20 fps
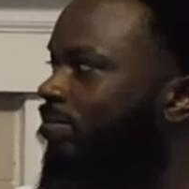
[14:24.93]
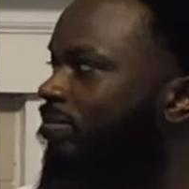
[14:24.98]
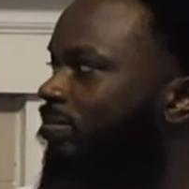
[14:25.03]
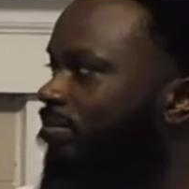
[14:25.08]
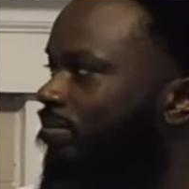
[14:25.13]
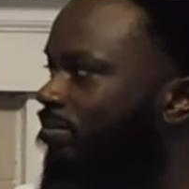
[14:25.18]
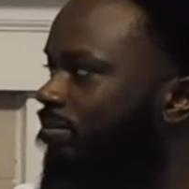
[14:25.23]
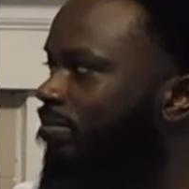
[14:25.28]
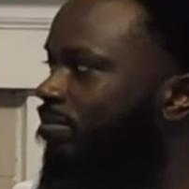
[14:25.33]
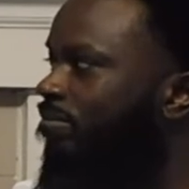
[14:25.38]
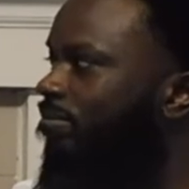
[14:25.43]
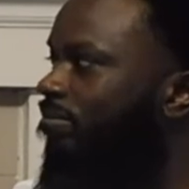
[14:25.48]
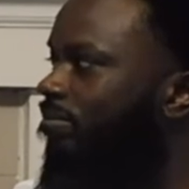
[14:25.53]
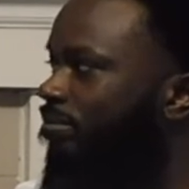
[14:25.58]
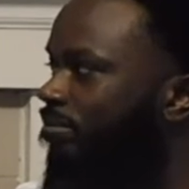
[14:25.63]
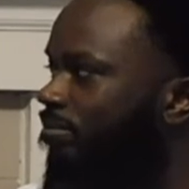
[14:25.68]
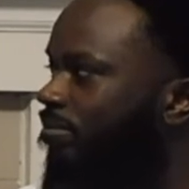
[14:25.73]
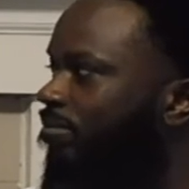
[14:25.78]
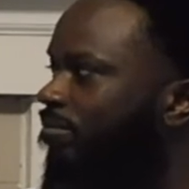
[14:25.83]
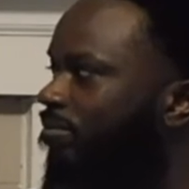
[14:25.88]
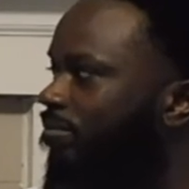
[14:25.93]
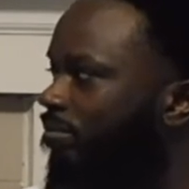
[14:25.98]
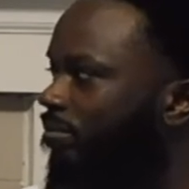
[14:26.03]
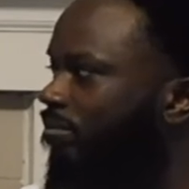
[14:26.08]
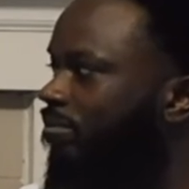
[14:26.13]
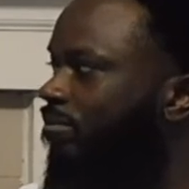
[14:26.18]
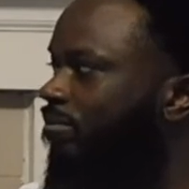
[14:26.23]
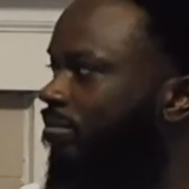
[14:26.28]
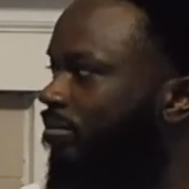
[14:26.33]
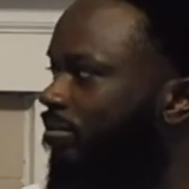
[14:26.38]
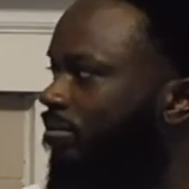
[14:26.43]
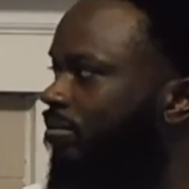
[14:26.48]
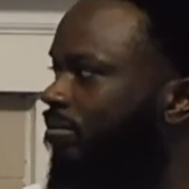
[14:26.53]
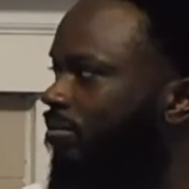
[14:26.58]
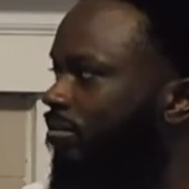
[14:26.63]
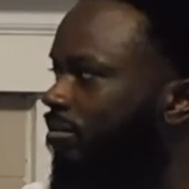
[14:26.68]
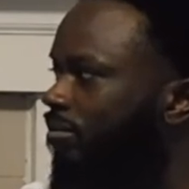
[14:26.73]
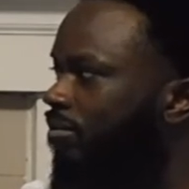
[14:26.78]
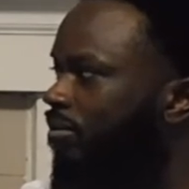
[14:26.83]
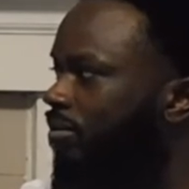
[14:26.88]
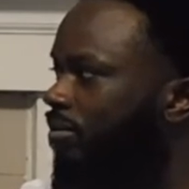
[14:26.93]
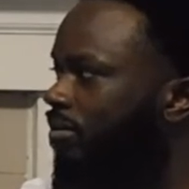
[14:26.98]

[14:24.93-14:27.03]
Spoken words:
No words are spoken by the person on screen.